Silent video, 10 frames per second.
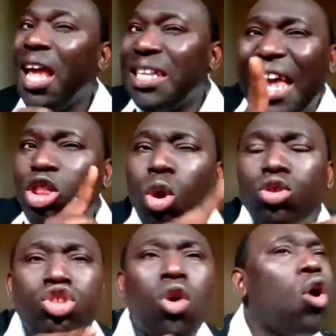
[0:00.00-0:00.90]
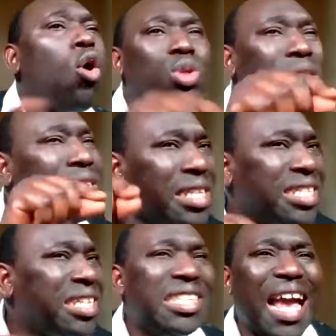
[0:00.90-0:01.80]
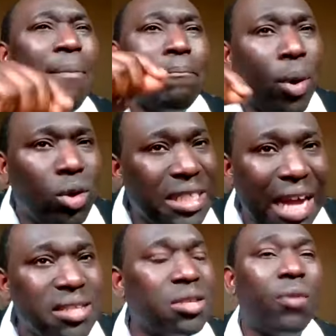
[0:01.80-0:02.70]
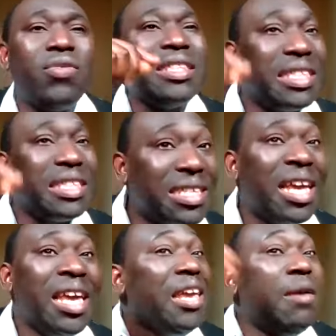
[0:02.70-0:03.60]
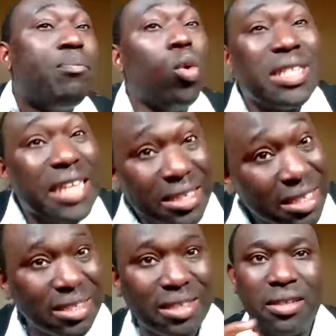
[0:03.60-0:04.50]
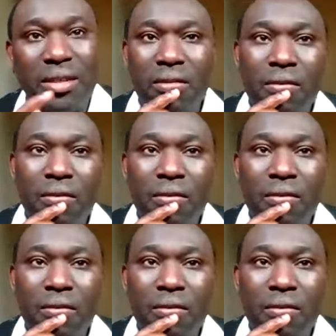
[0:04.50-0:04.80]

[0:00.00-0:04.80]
He said it does not consist in the abundance of the things he possesses.